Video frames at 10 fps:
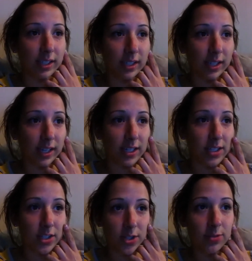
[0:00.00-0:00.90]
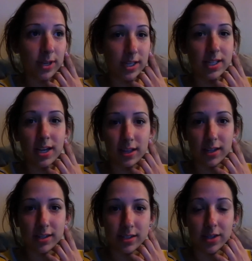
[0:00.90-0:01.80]
in like 2 weeks at
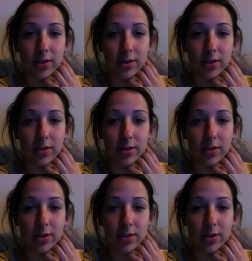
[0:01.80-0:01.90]
least.